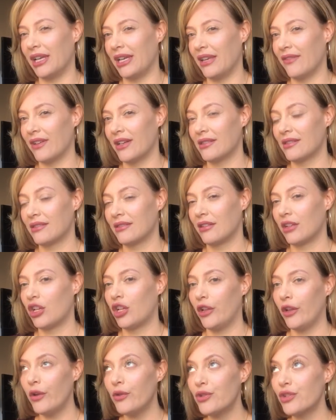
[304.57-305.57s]
can give us.
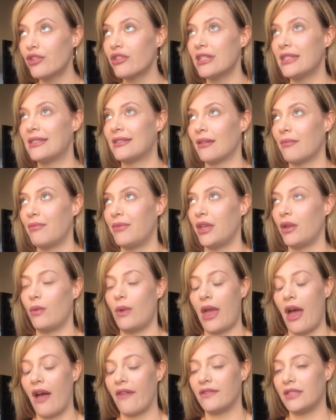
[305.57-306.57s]
Closure is something
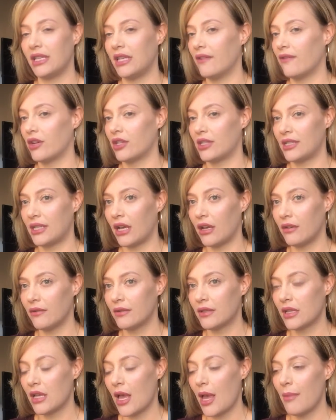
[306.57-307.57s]
we have to give
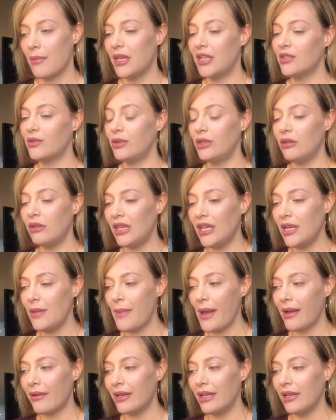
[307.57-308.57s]
ourselves. Because when you think
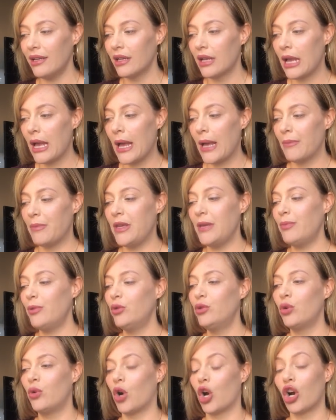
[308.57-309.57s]
about it,
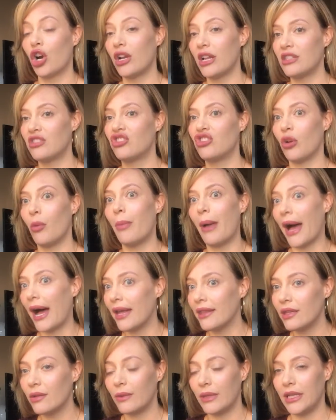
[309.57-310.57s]
people who hurt us so
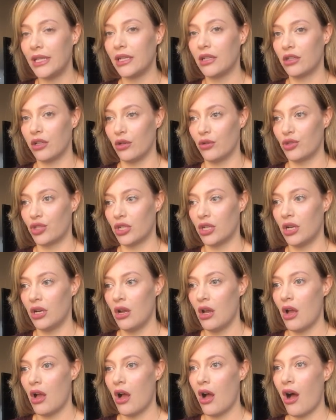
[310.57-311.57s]
bad that we need
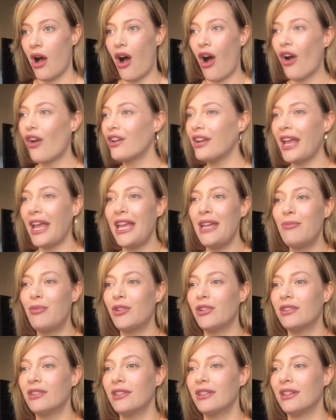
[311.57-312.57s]
closure aren't
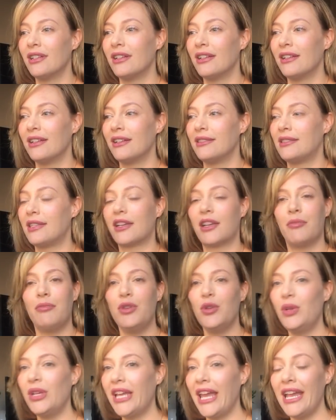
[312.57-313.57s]
able to
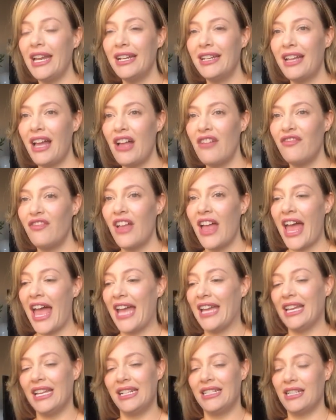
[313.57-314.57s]
communicate enough
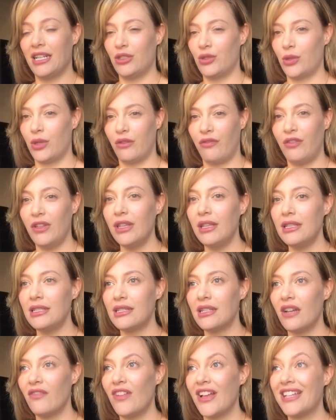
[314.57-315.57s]
and get in touch with their
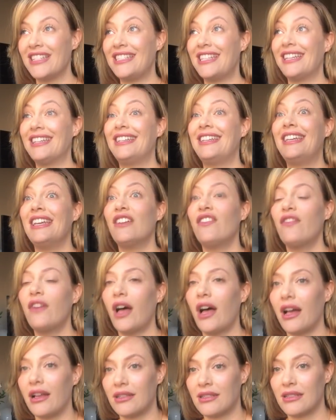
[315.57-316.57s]
feelings enough to give
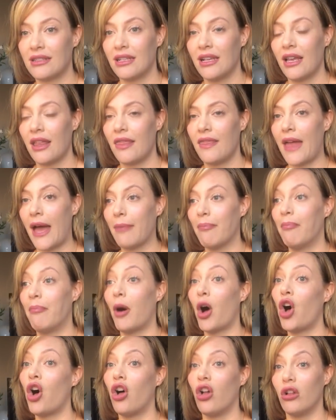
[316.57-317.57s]
us
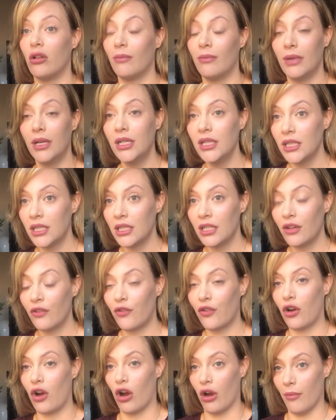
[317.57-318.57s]
that balm
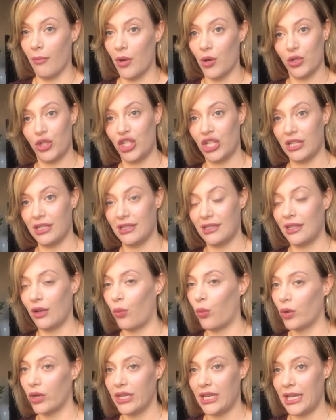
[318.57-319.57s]
for our emotions
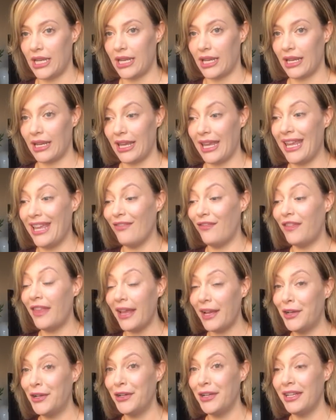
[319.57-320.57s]
that we're needing. If
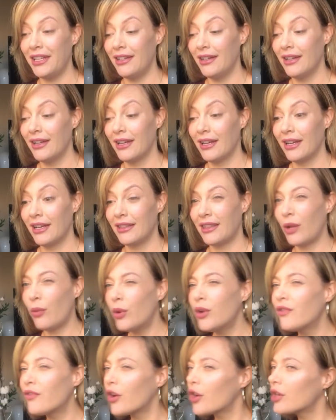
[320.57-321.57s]
they could, they
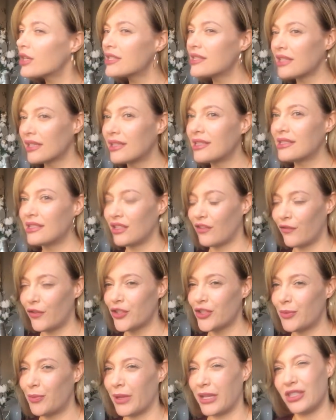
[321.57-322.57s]
wouldn't have heard us like this in the
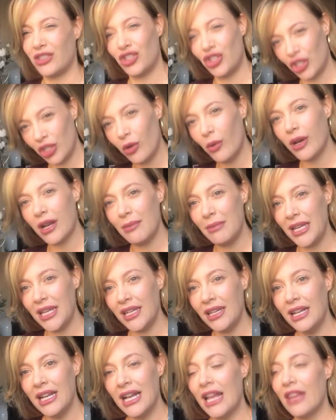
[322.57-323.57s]
first place. Do you know what I mean?